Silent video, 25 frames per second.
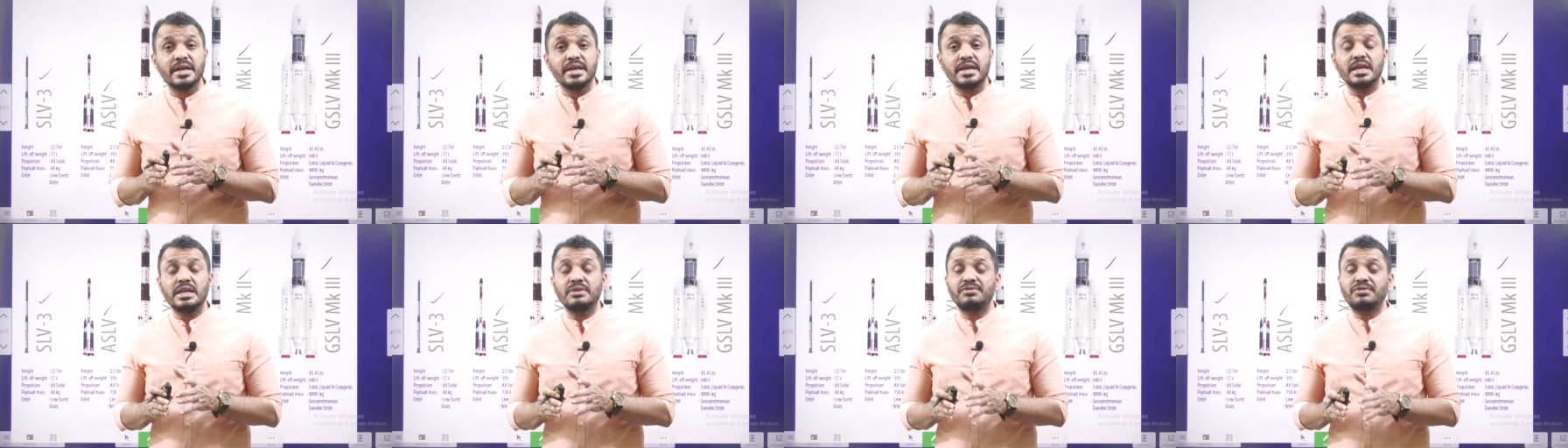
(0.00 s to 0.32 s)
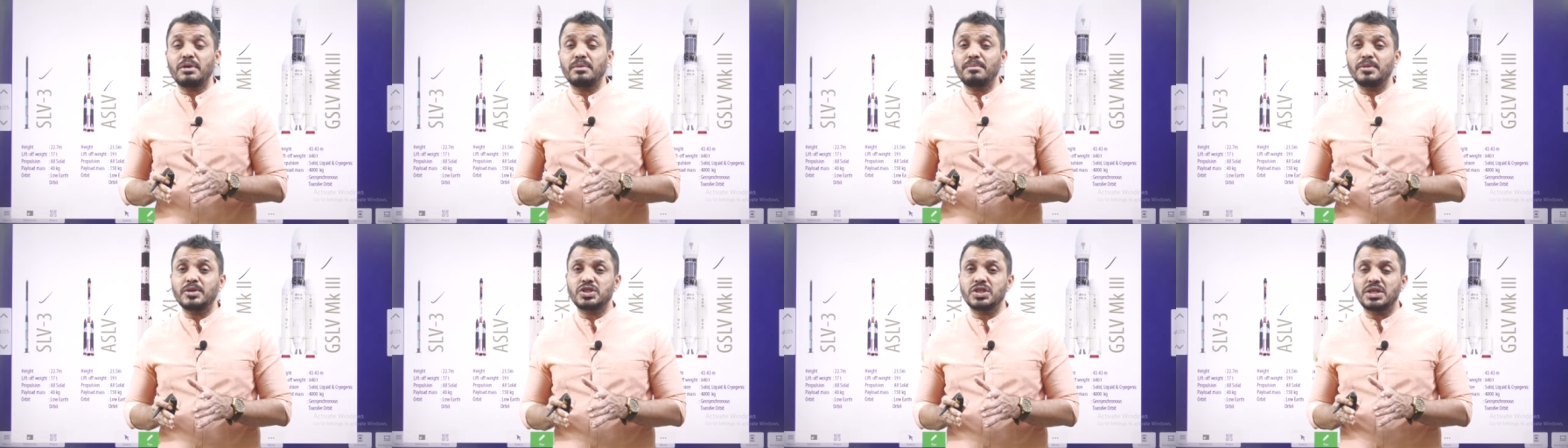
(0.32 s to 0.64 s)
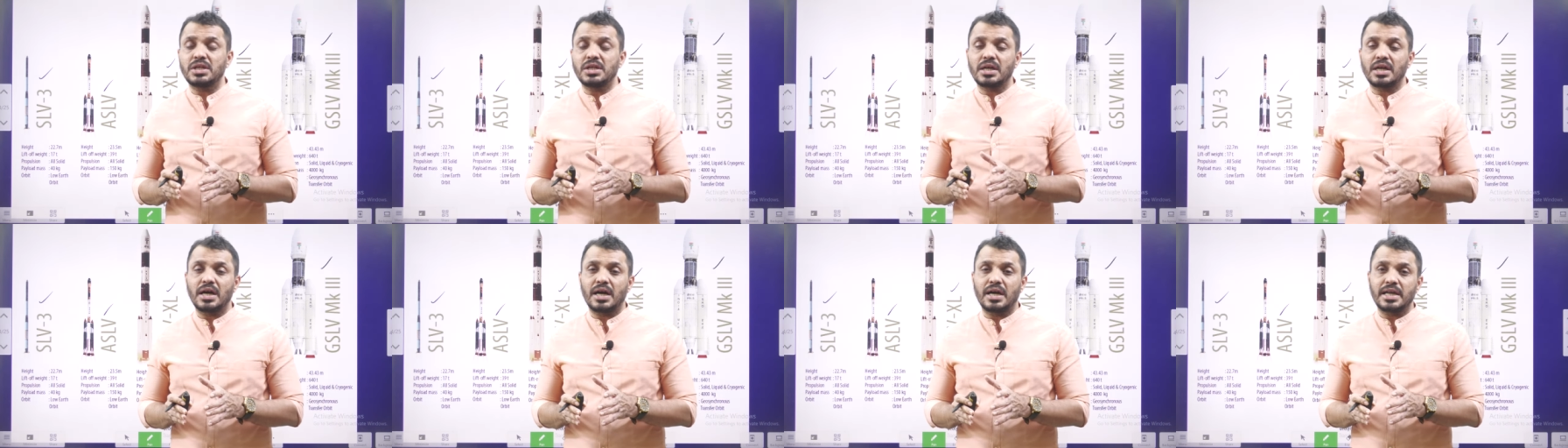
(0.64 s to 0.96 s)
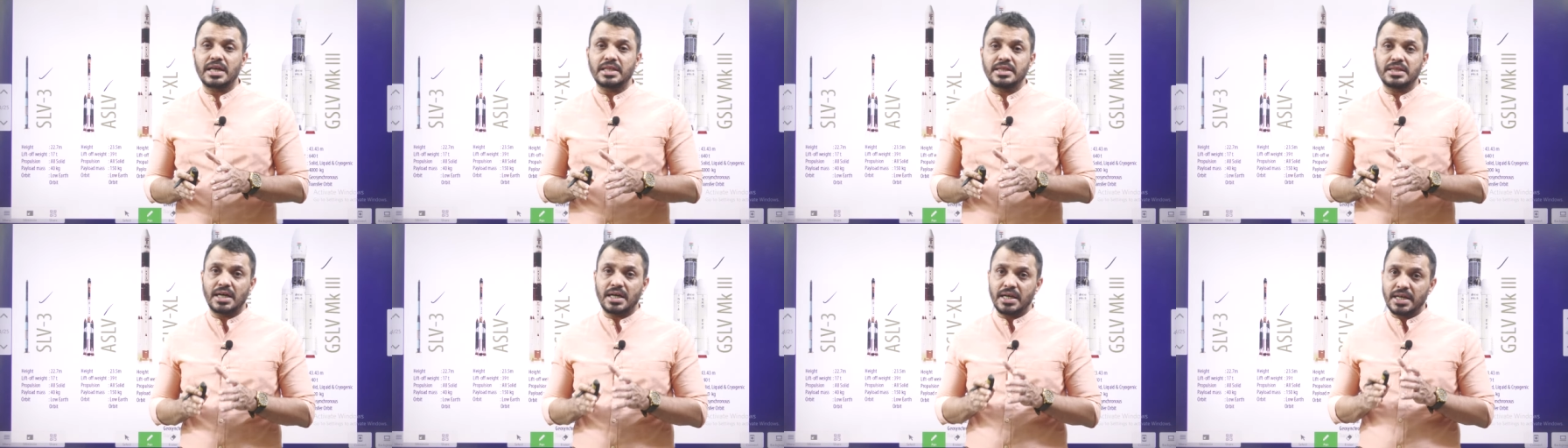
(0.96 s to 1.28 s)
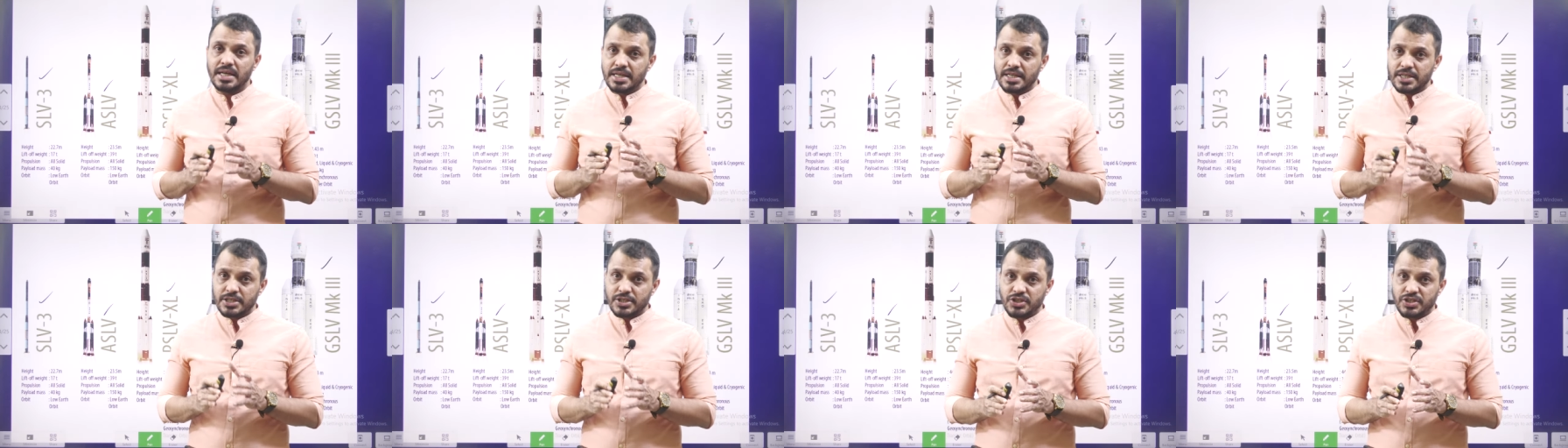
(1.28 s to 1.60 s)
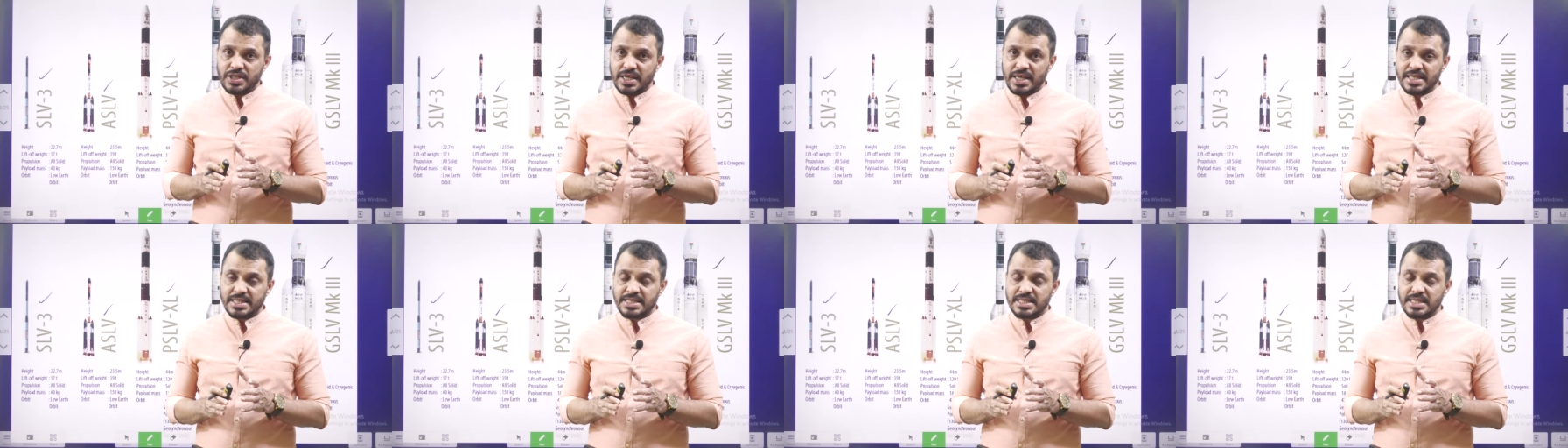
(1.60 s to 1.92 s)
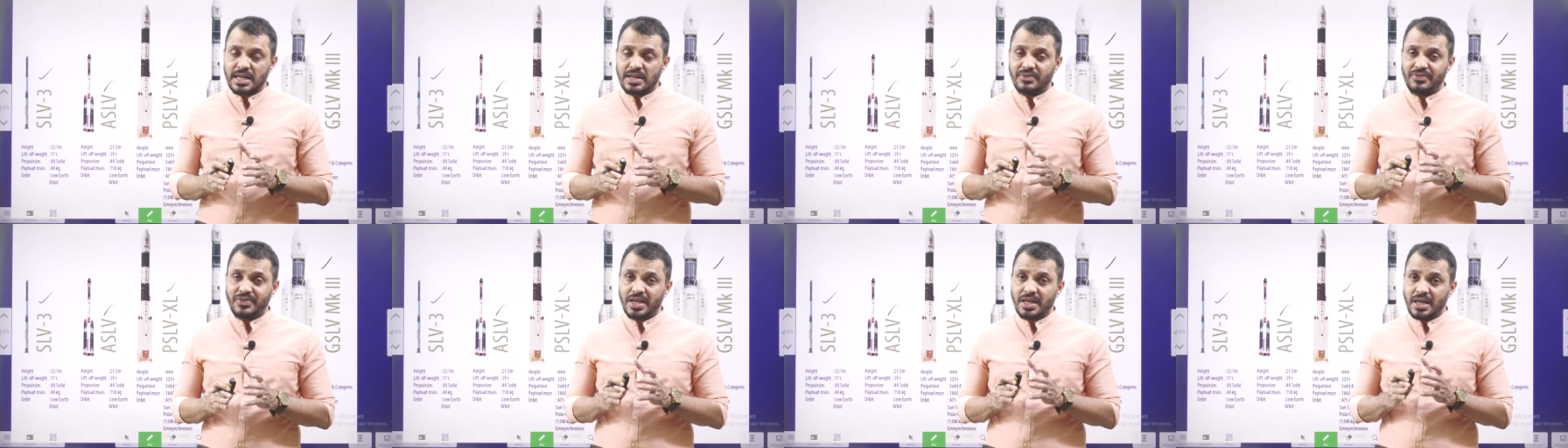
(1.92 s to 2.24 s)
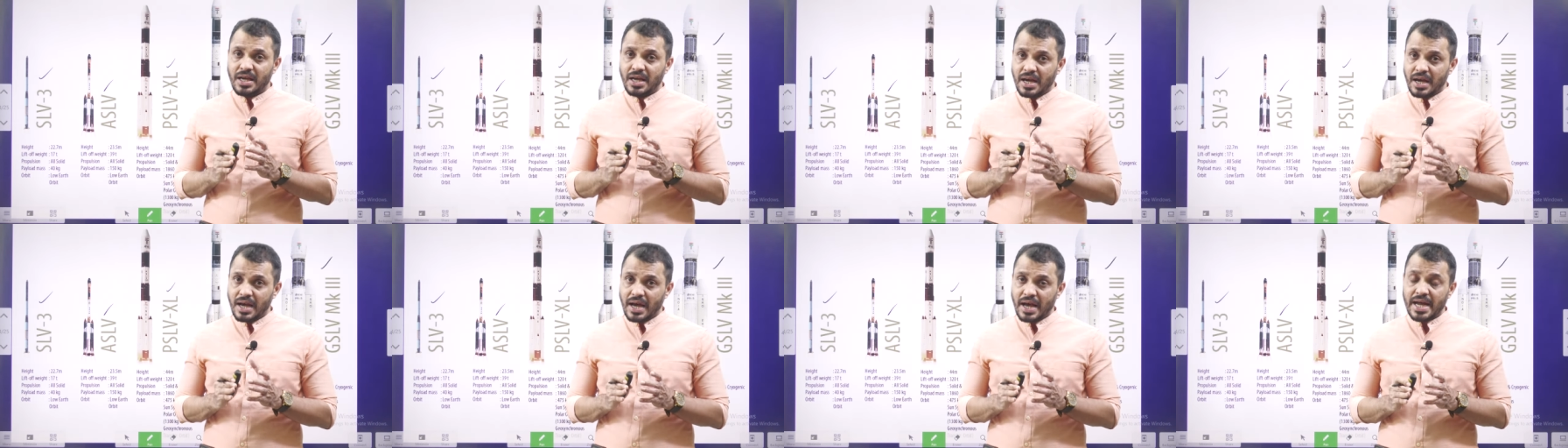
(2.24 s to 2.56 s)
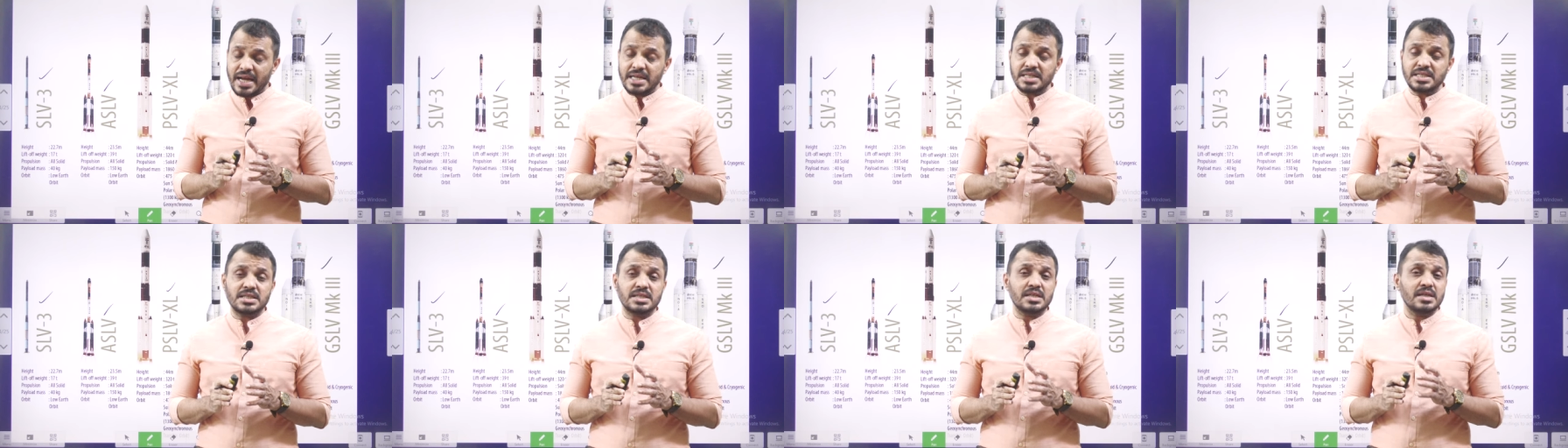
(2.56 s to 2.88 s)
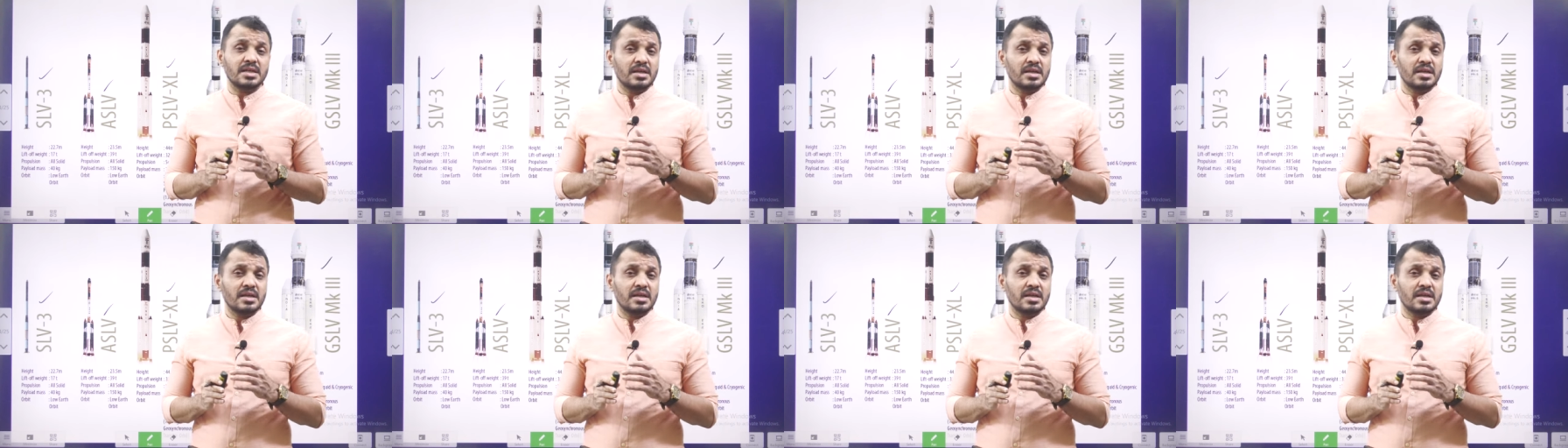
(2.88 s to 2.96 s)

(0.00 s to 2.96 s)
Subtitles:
information regarding the GSLV and